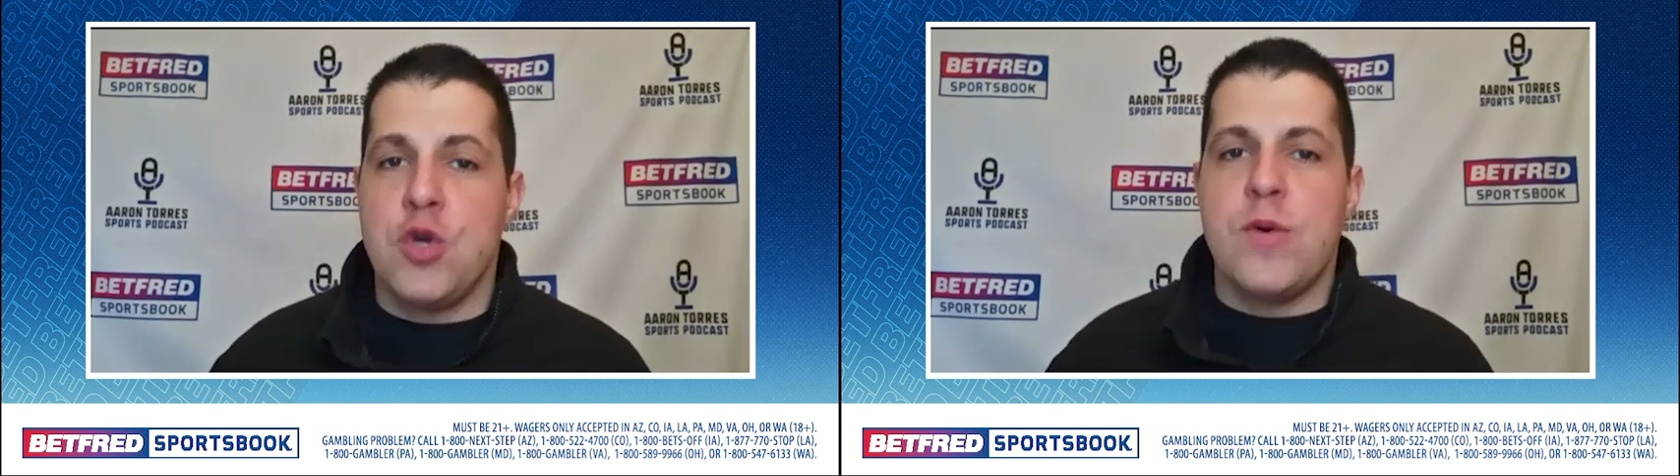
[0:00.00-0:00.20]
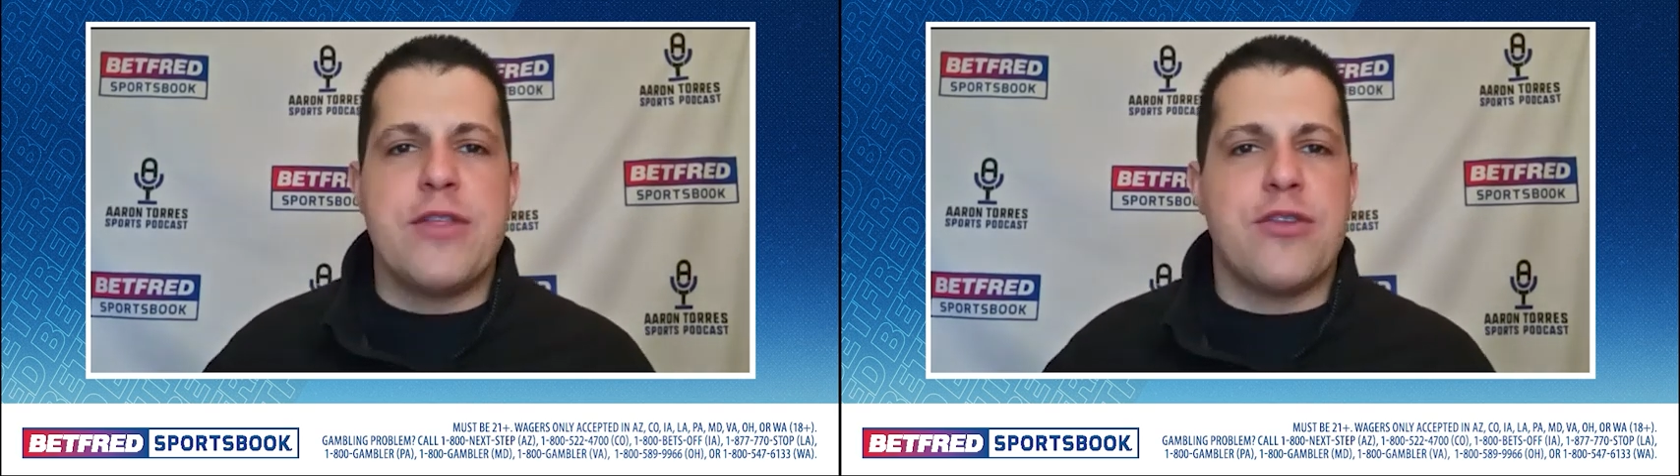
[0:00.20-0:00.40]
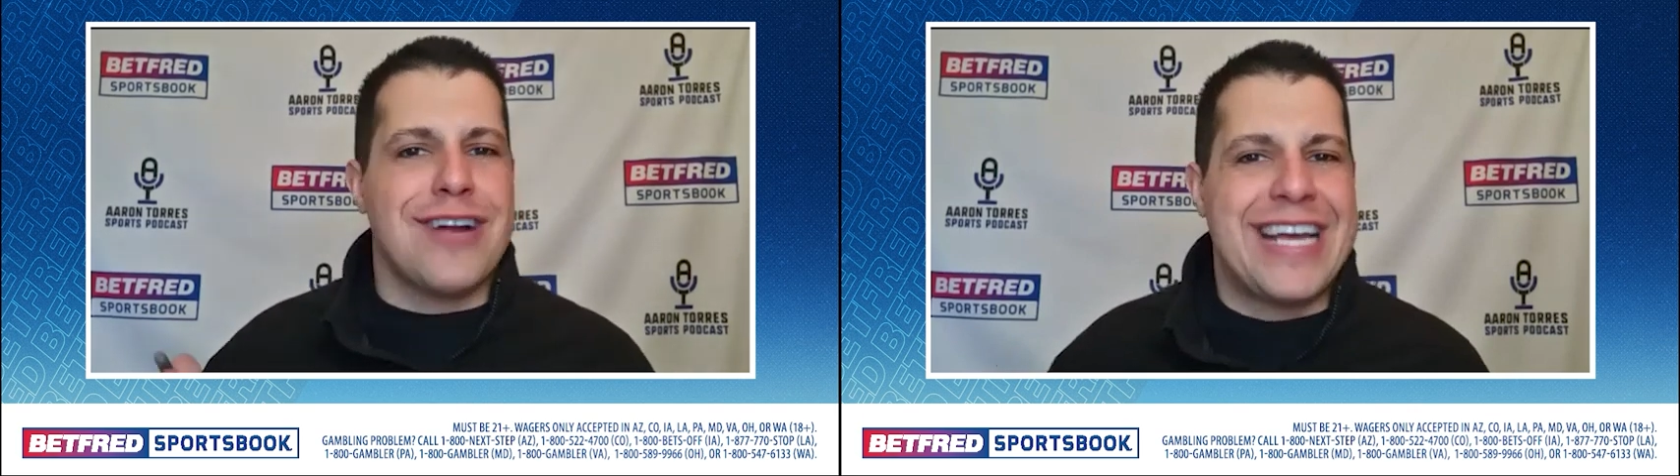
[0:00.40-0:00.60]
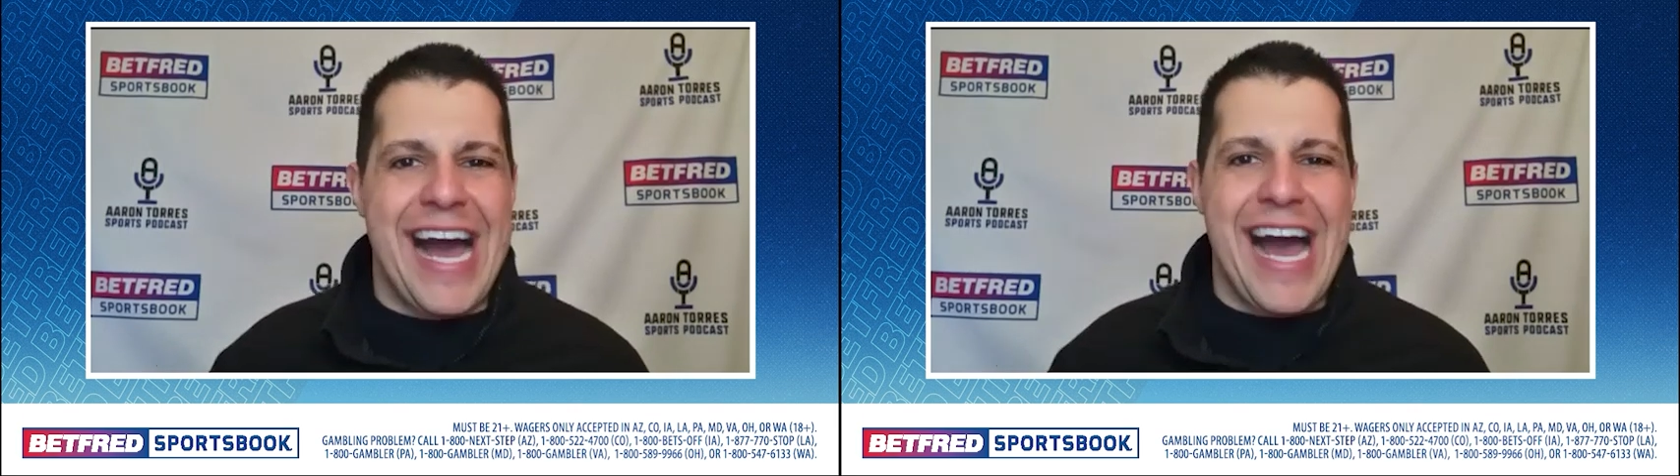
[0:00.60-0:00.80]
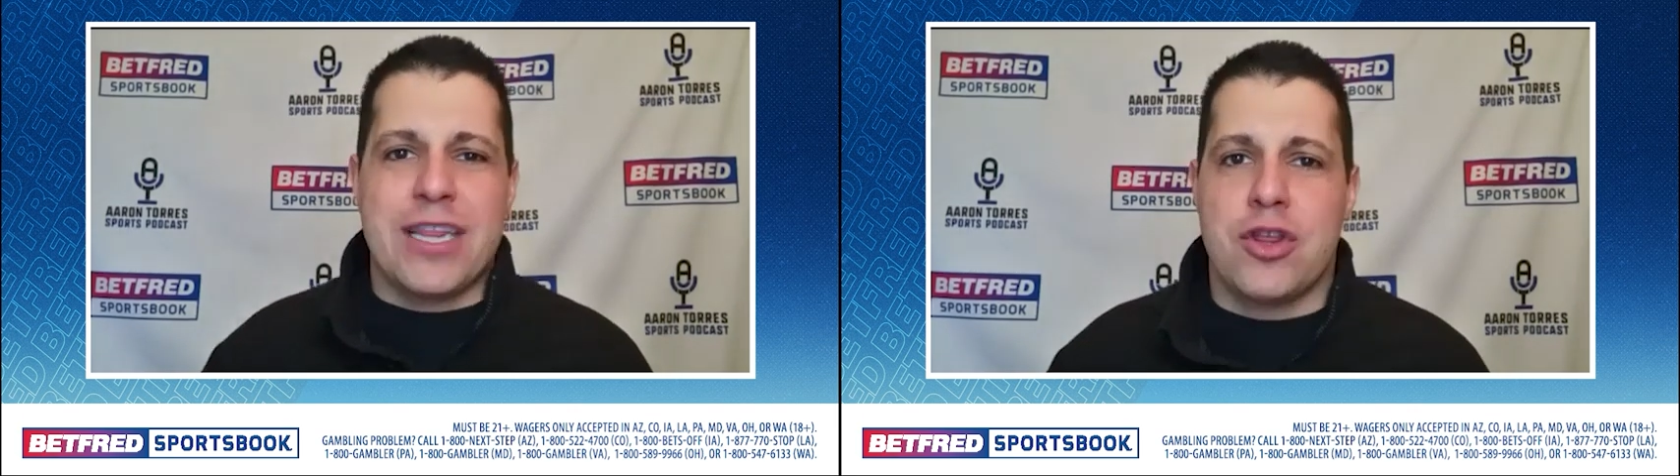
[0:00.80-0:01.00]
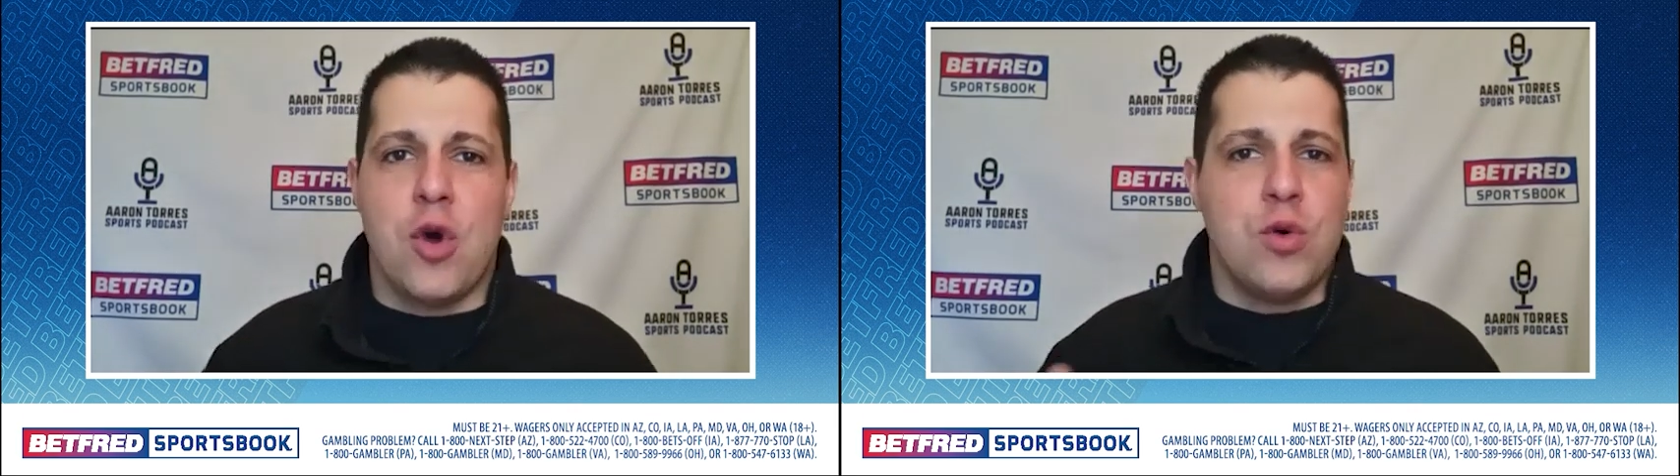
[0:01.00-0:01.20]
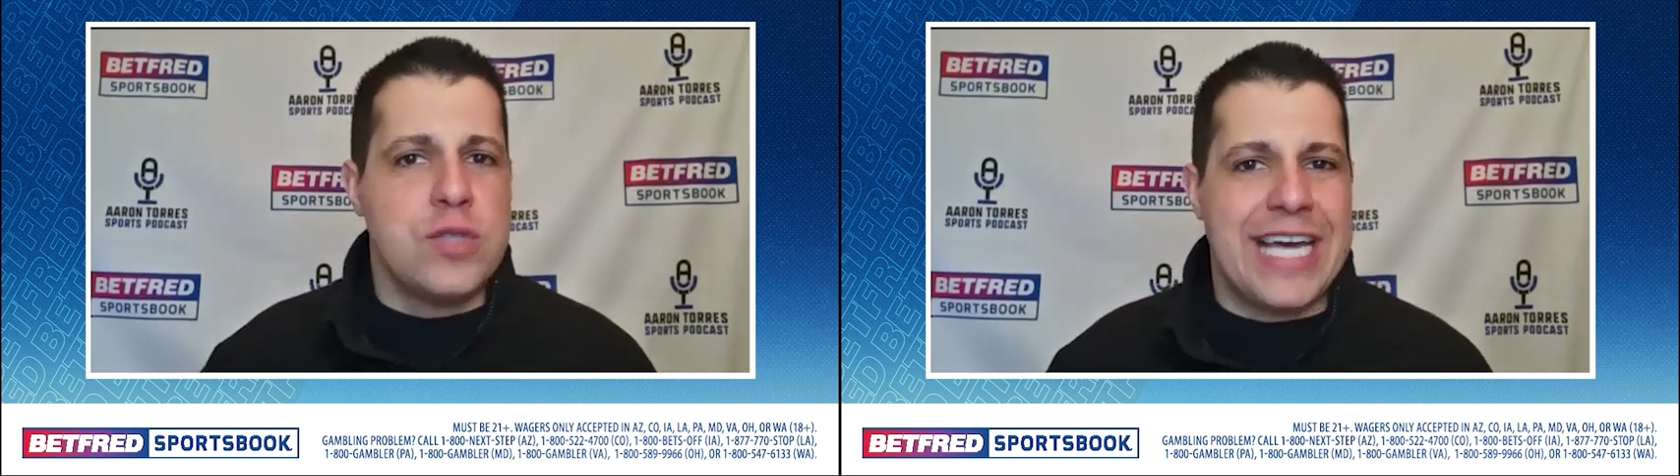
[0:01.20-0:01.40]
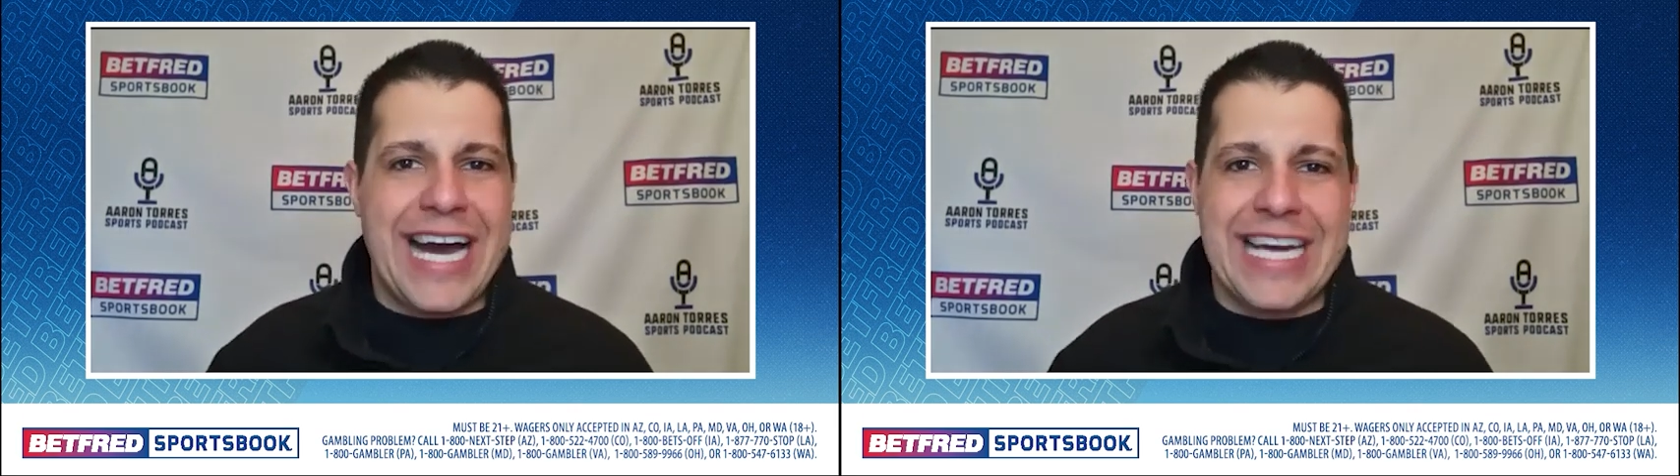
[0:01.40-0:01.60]
you either got
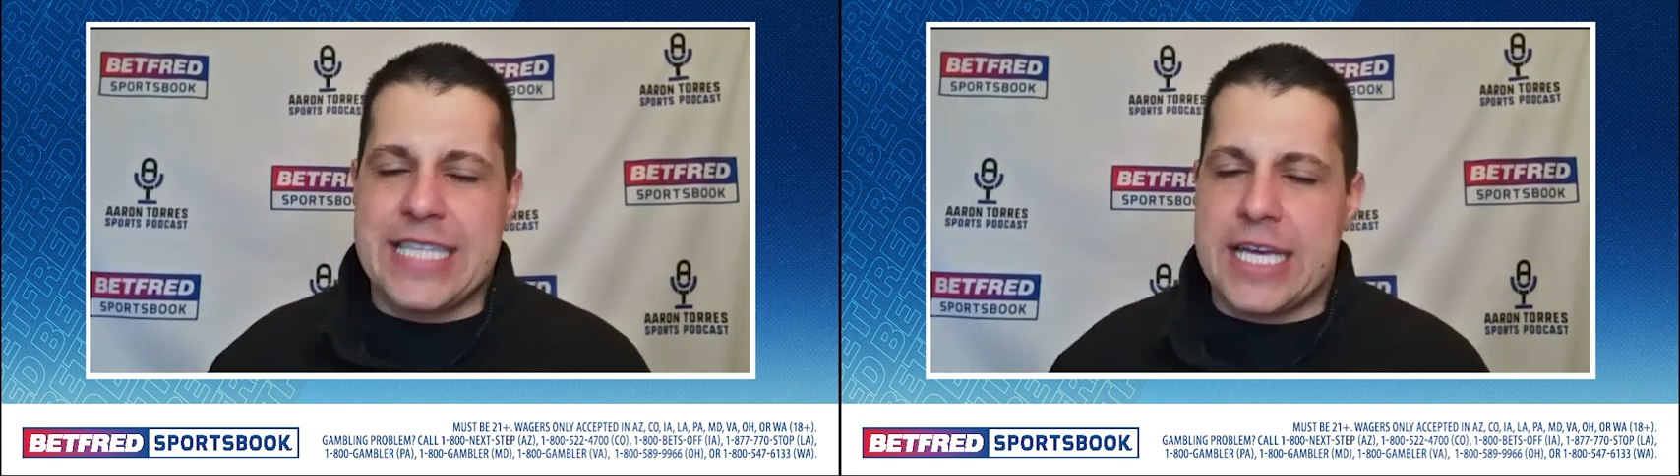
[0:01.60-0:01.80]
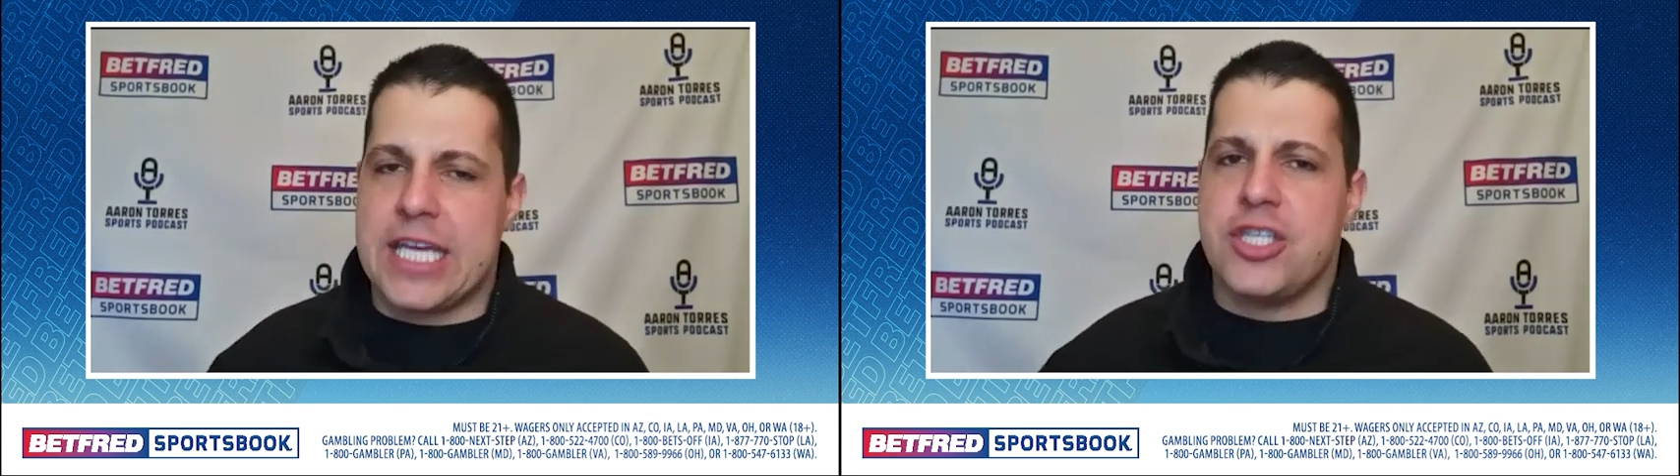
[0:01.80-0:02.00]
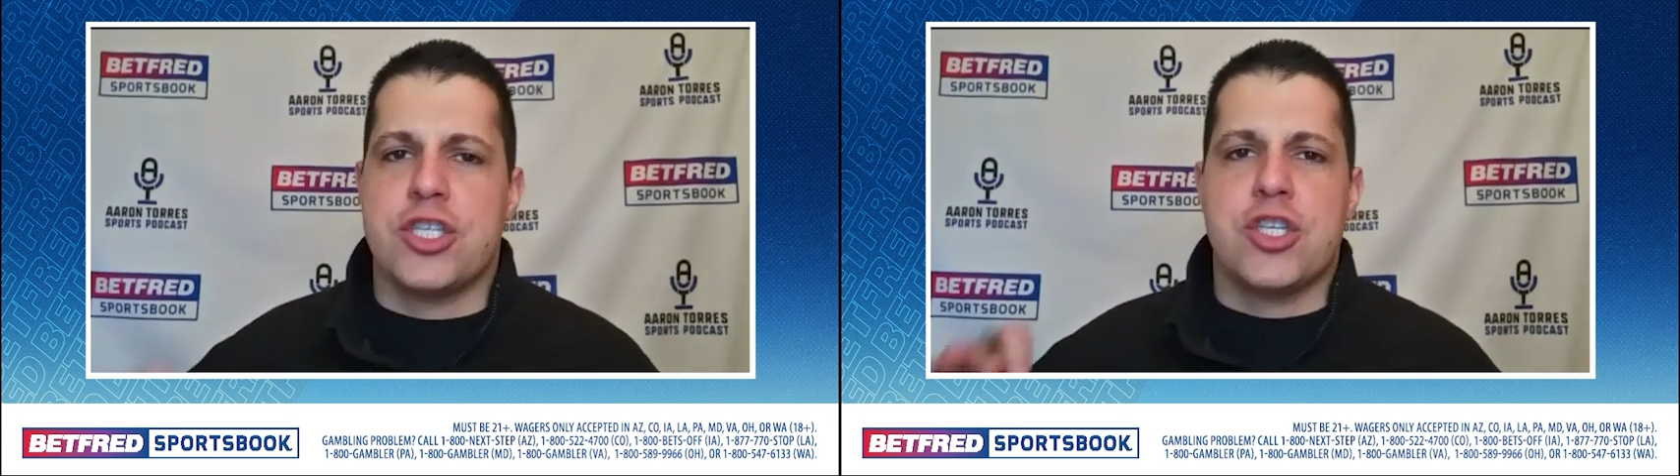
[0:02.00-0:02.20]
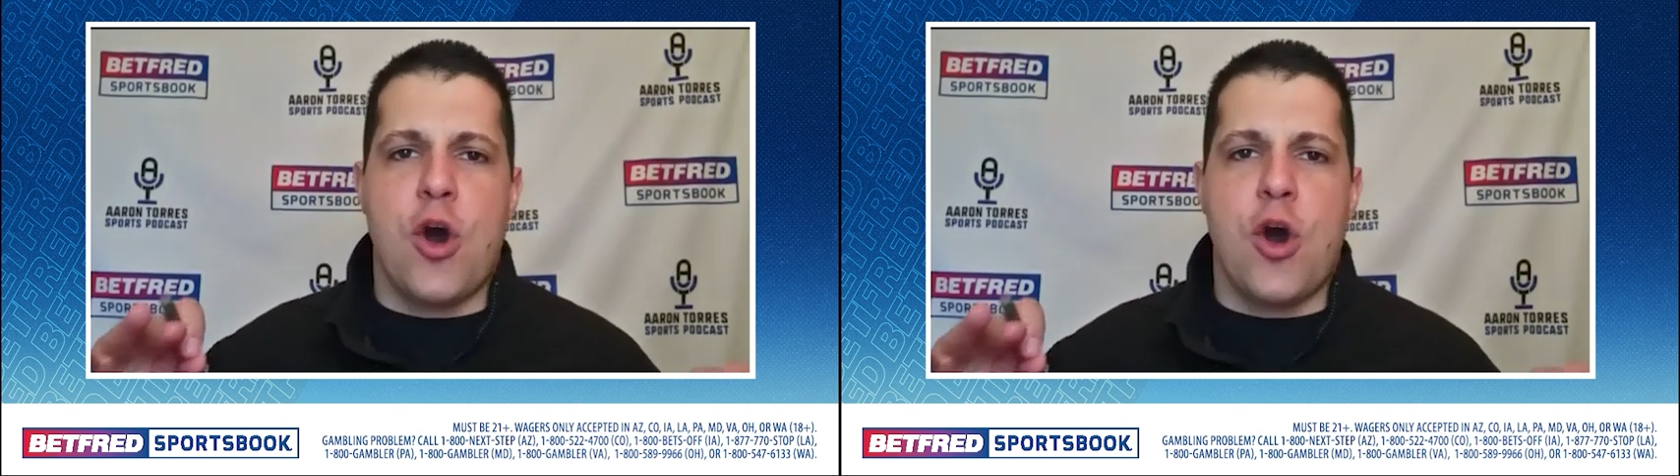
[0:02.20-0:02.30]
those guys that can just